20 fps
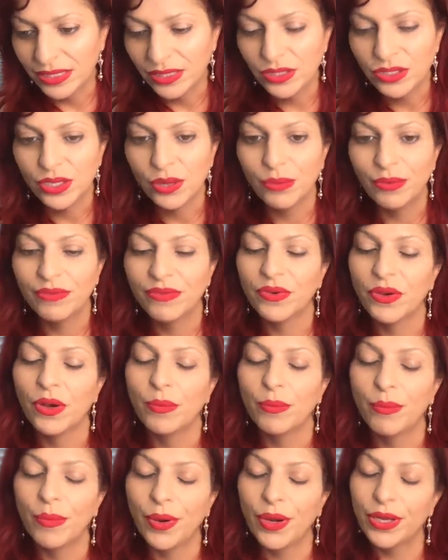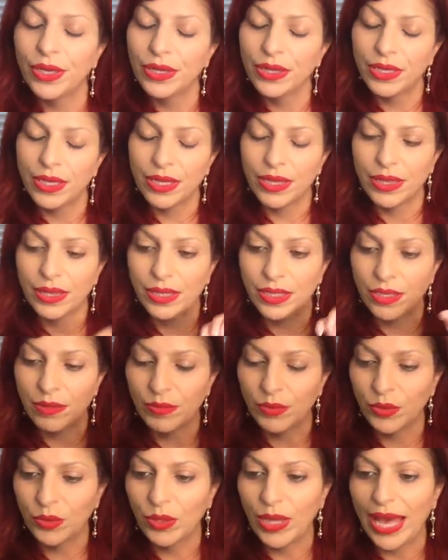So we've got both
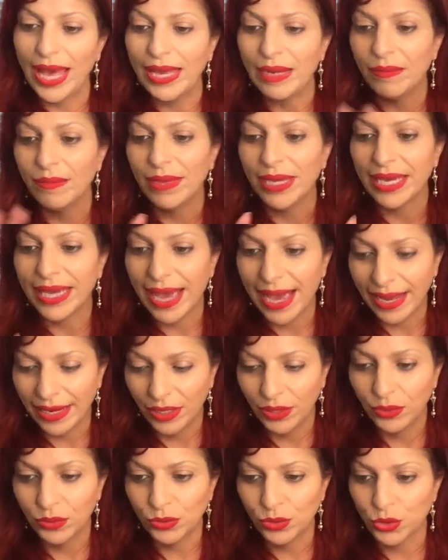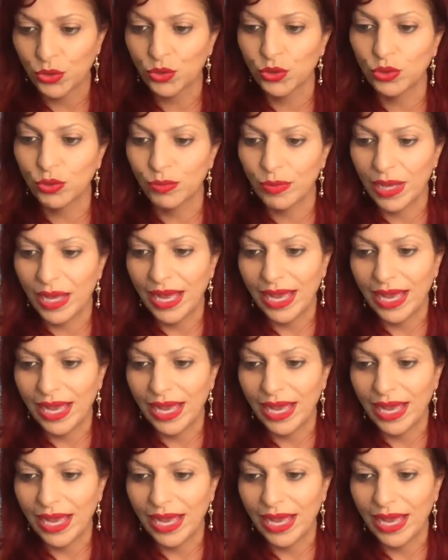thermal and mechanical trauma